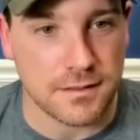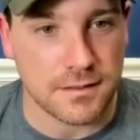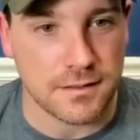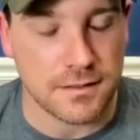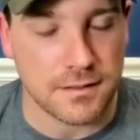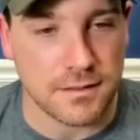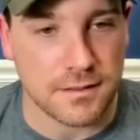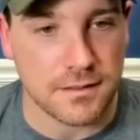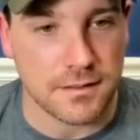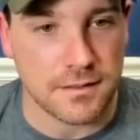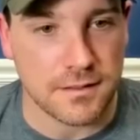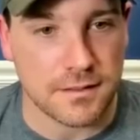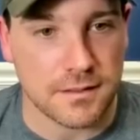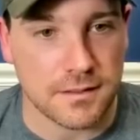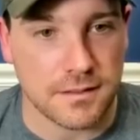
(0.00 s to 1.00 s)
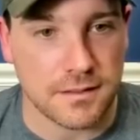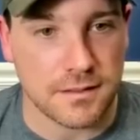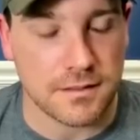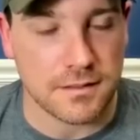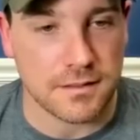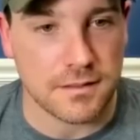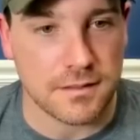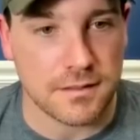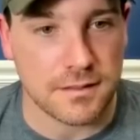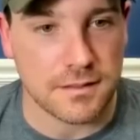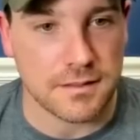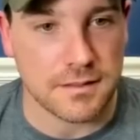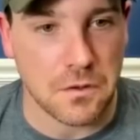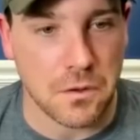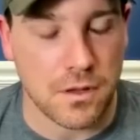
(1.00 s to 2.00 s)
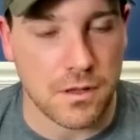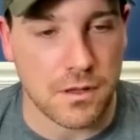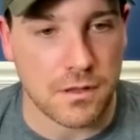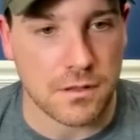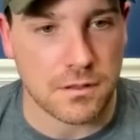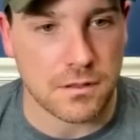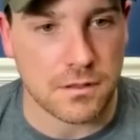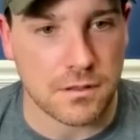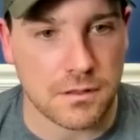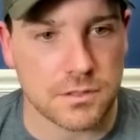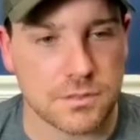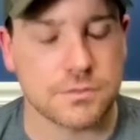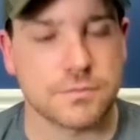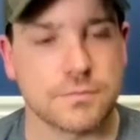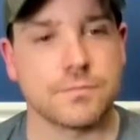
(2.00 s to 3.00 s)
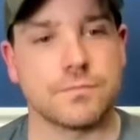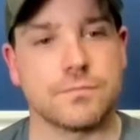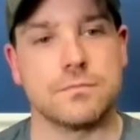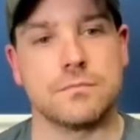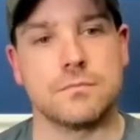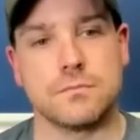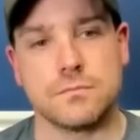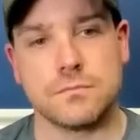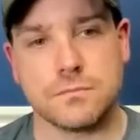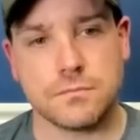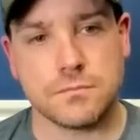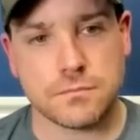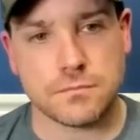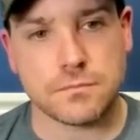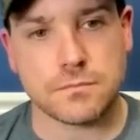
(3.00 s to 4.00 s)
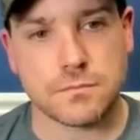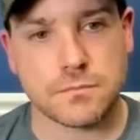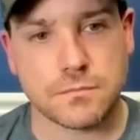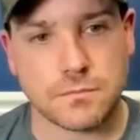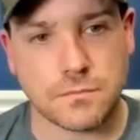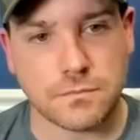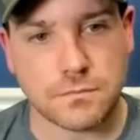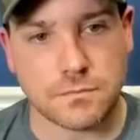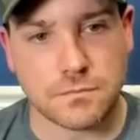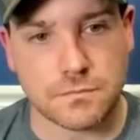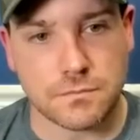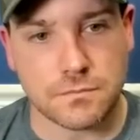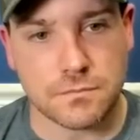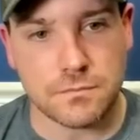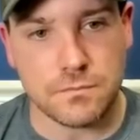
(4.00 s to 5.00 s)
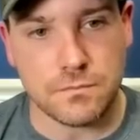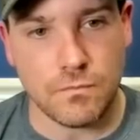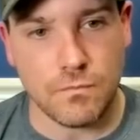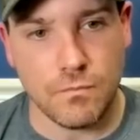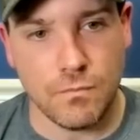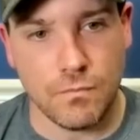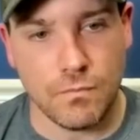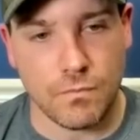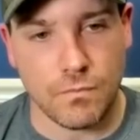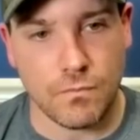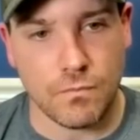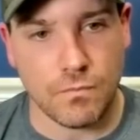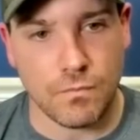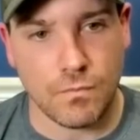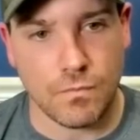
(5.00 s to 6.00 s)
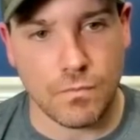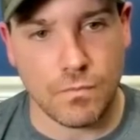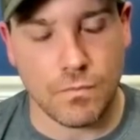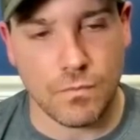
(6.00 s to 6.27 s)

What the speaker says: (silent)